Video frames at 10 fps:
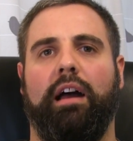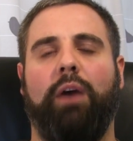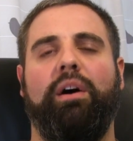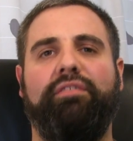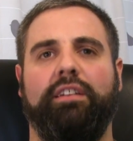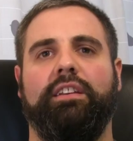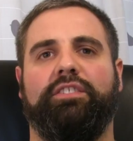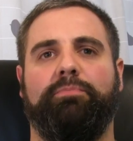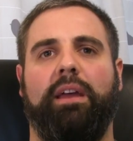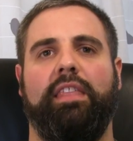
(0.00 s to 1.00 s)
how Everton
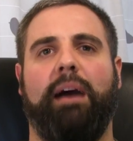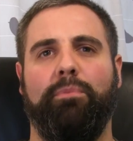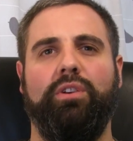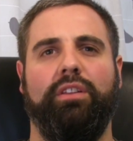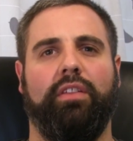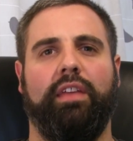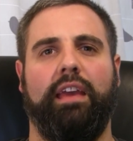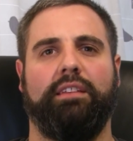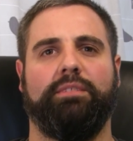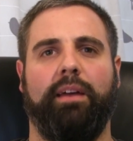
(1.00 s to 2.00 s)
have spent that money that
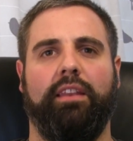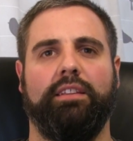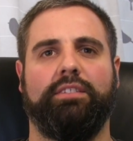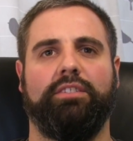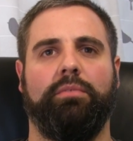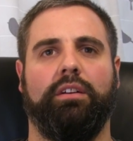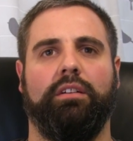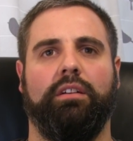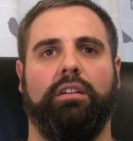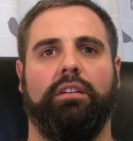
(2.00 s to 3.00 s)
they spent this summer,
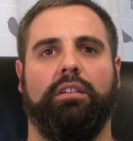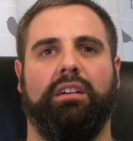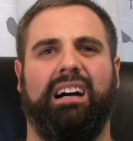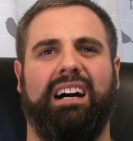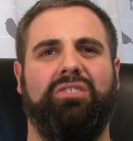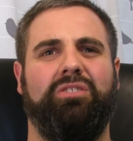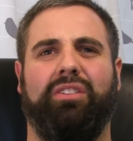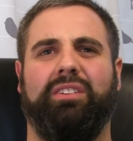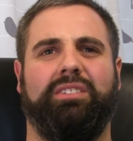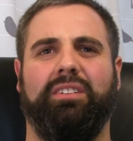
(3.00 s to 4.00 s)
and
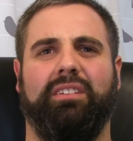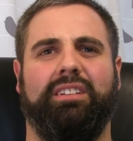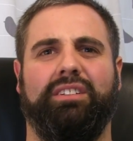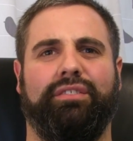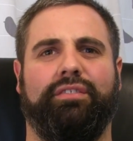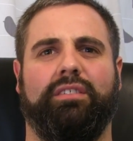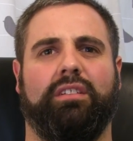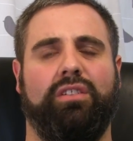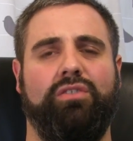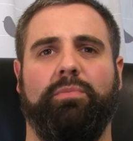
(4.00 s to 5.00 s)
under the tutelage of
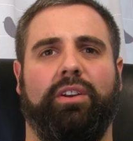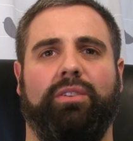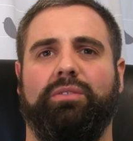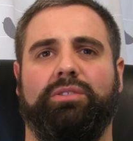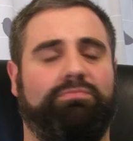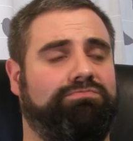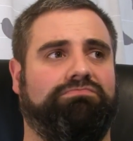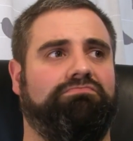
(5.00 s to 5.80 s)
Koeman,